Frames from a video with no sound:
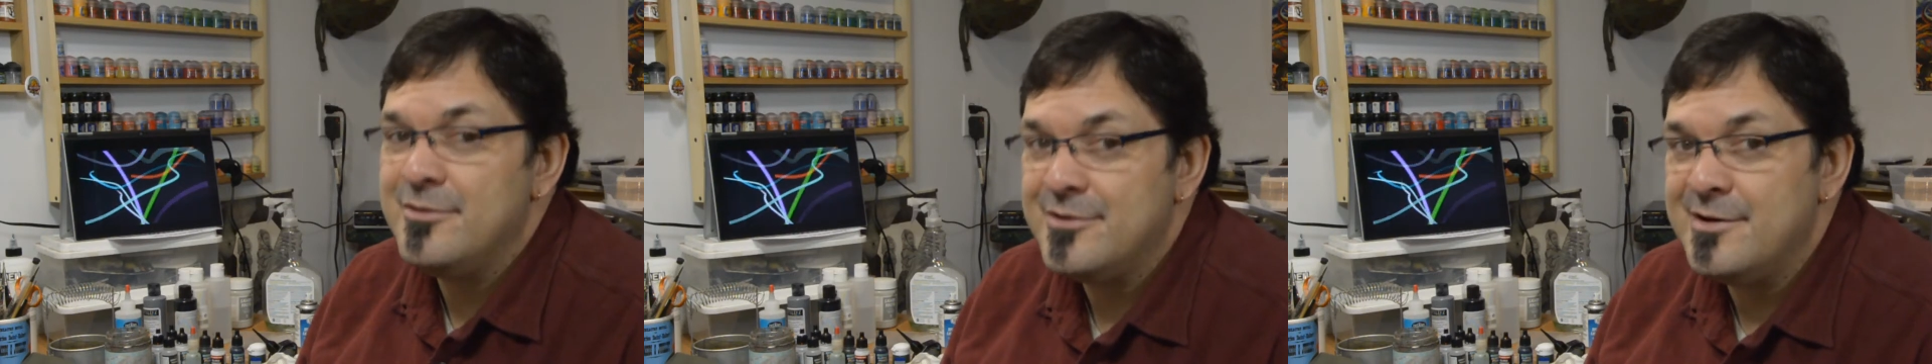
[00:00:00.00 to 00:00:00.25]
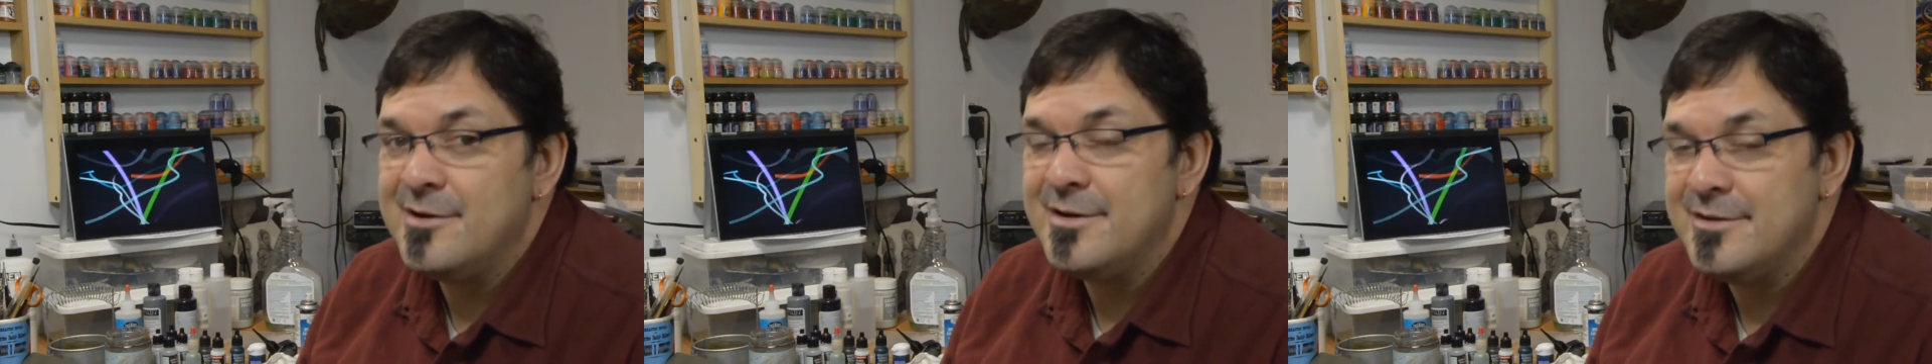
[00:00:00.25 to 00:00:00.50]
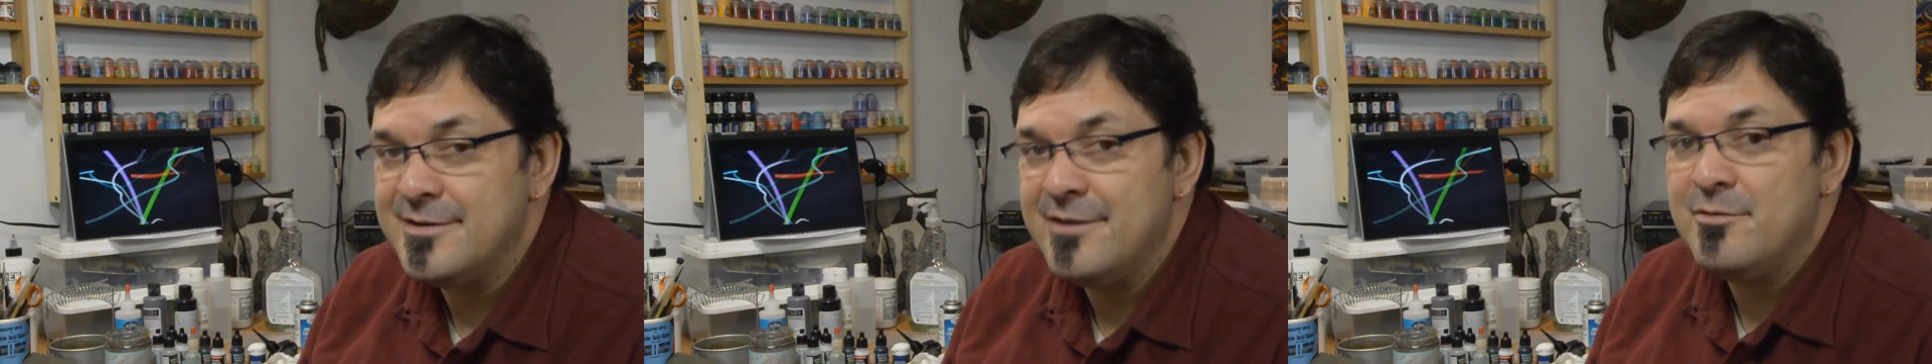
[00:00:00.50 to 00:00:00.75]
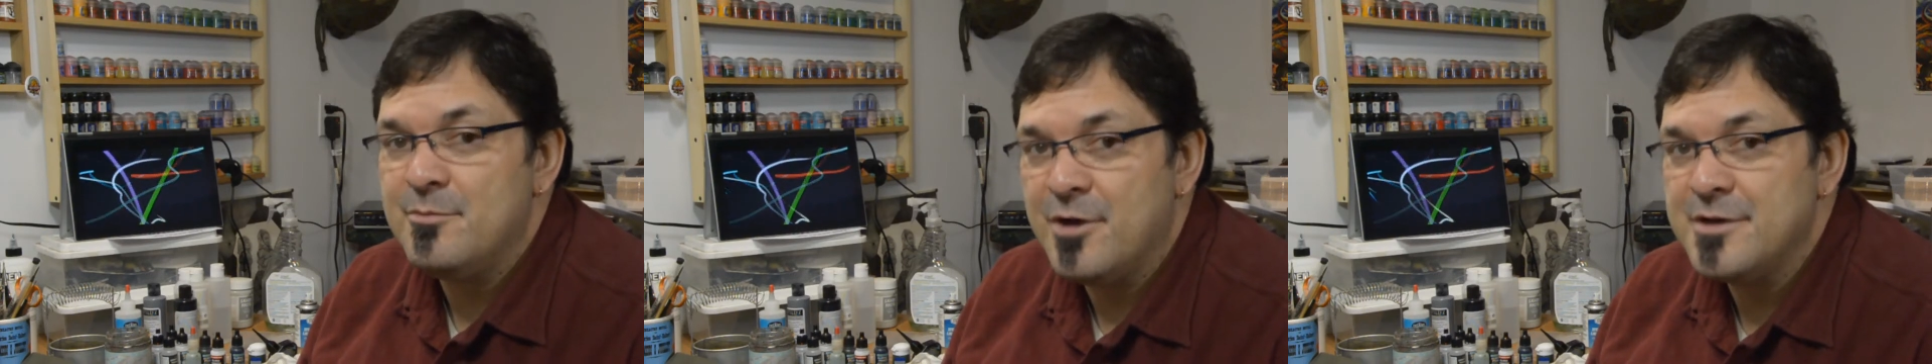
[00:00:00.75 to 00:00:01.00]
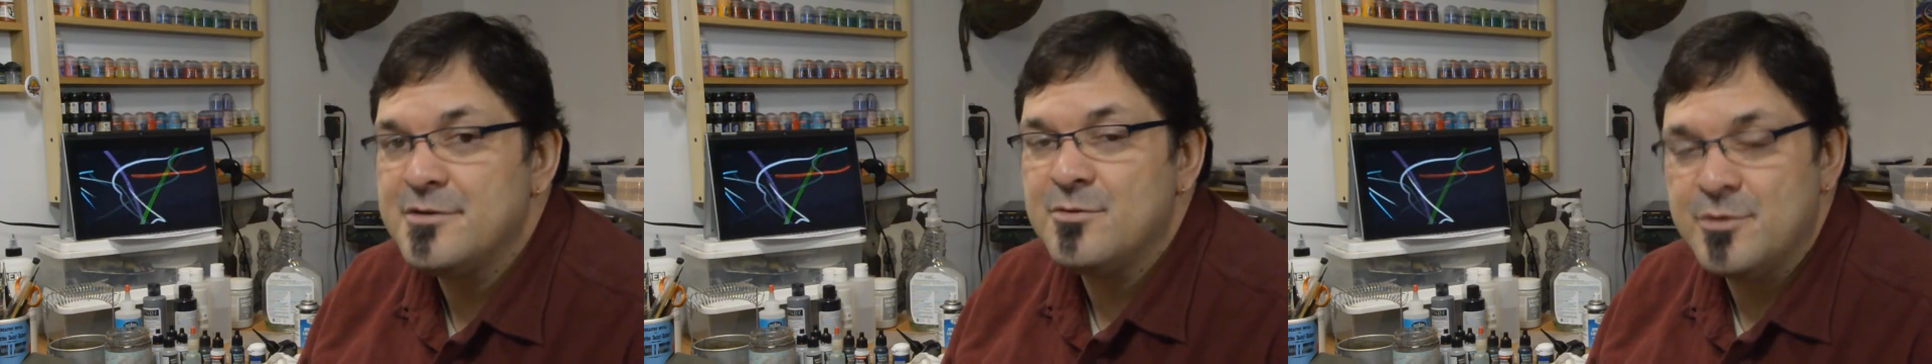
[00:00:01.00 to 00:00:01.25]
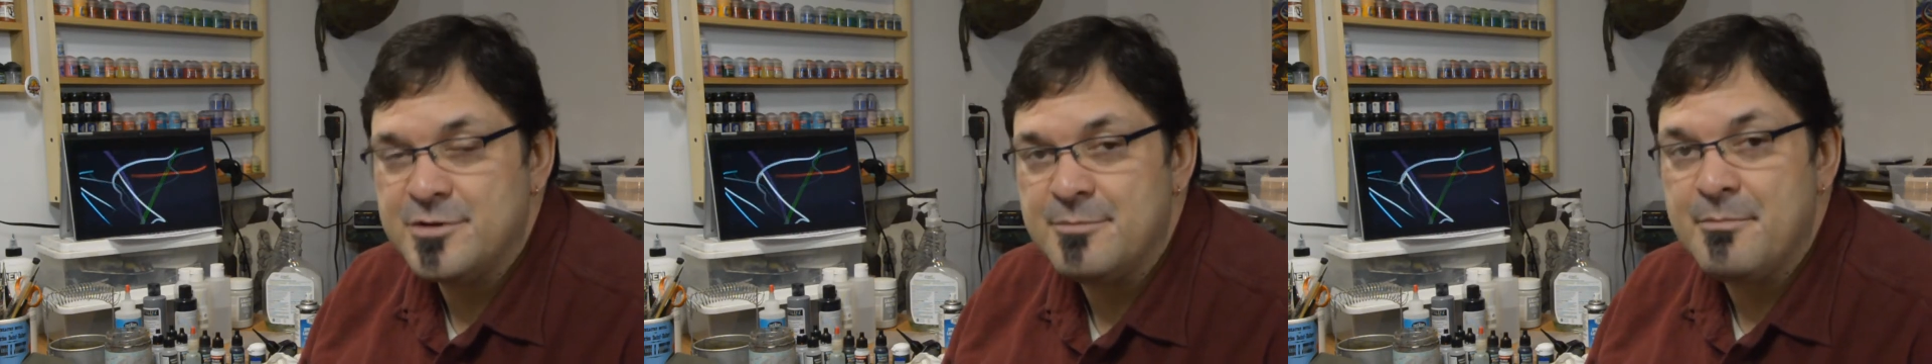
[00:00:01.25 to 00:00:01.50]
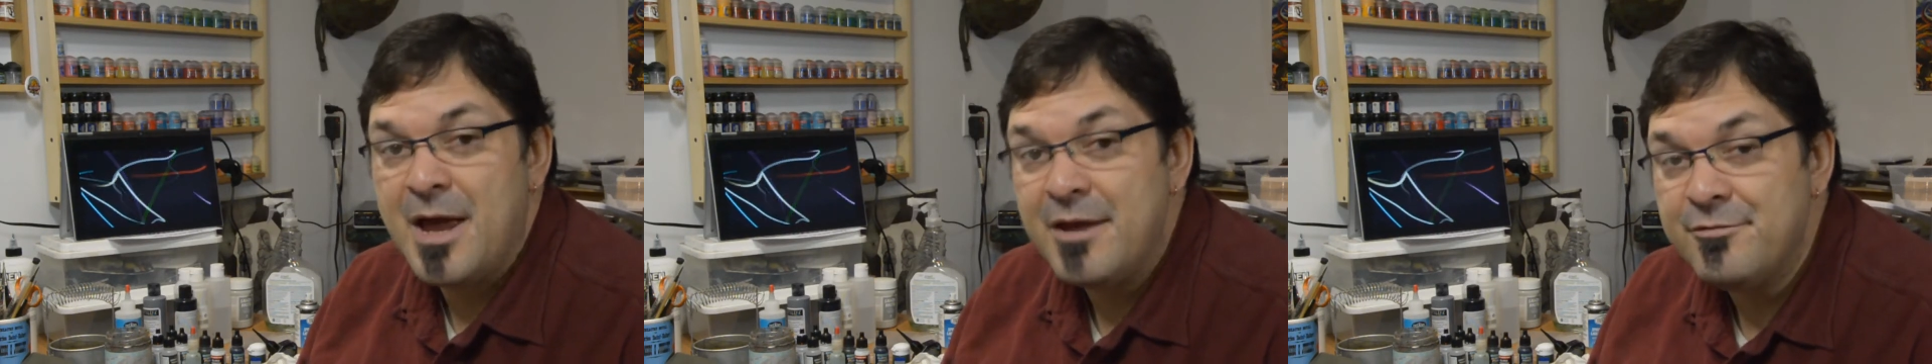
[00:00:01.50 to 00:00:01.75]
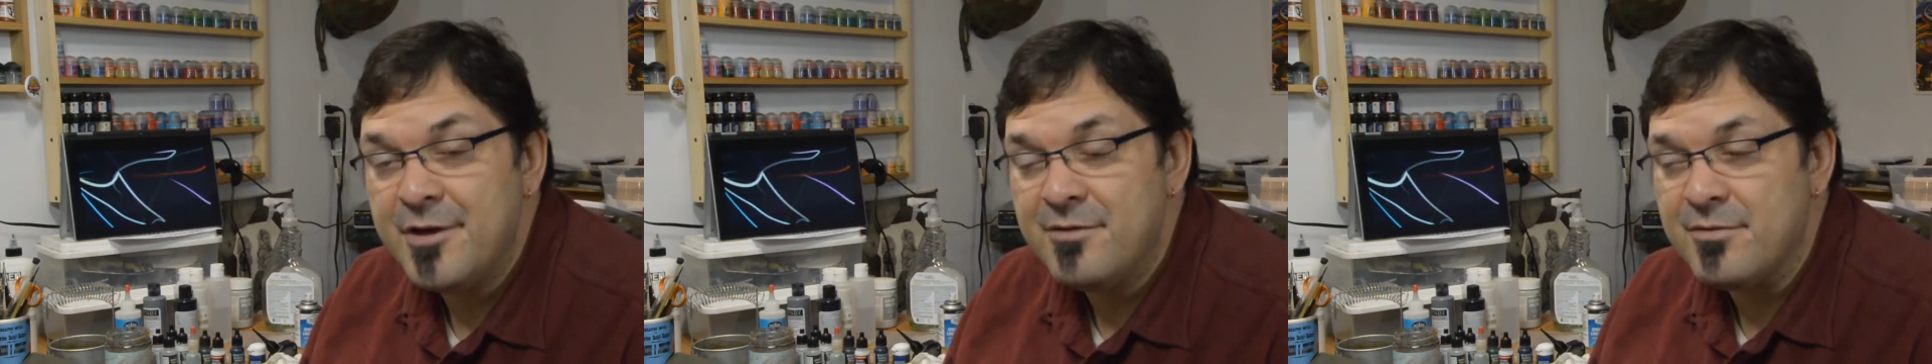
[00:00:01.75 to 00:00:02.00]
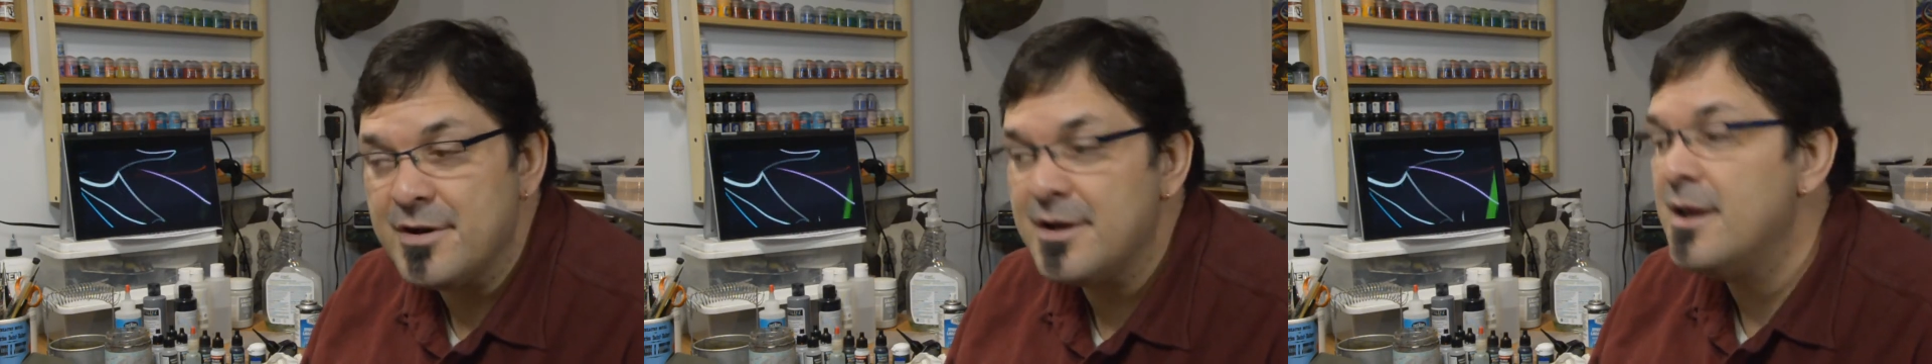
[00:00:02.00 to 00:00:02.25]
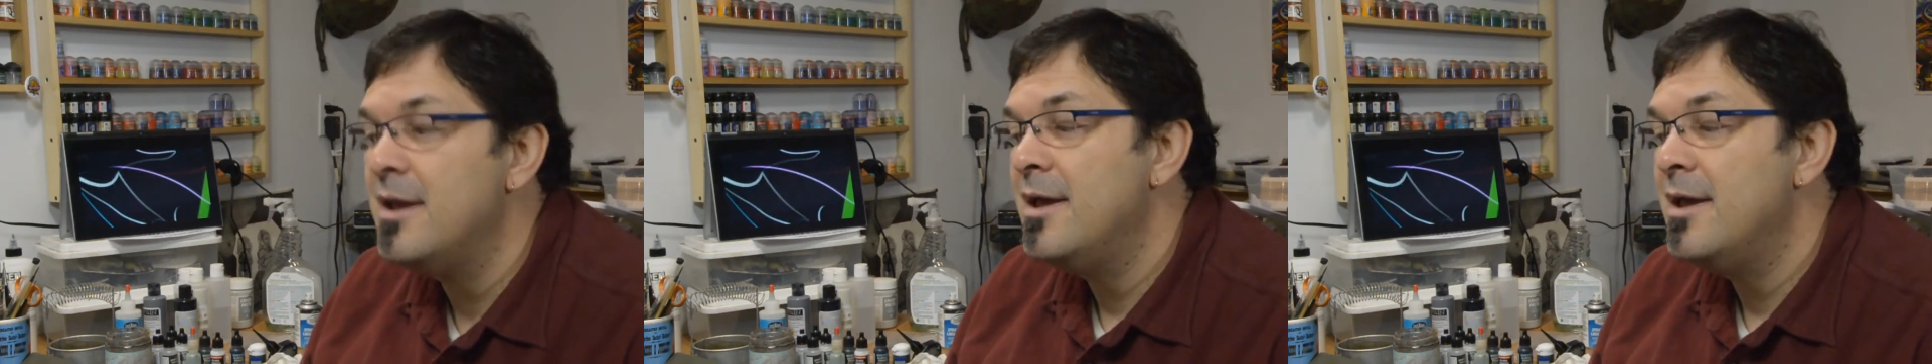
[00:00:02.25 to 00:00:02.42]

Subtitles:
Series 7 brushes, which are my favorite,